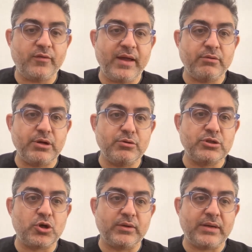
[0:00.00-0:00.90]
of hair years
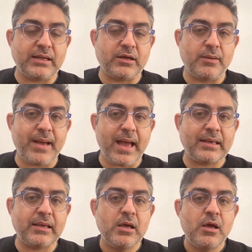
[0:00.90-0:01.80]
ago, can I come
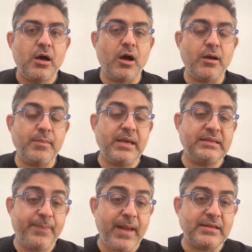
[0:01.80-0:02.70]
back? Uh, I mean, it
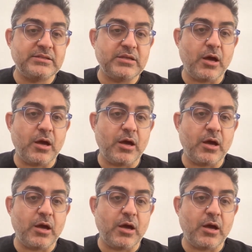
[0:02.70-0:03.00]
depends.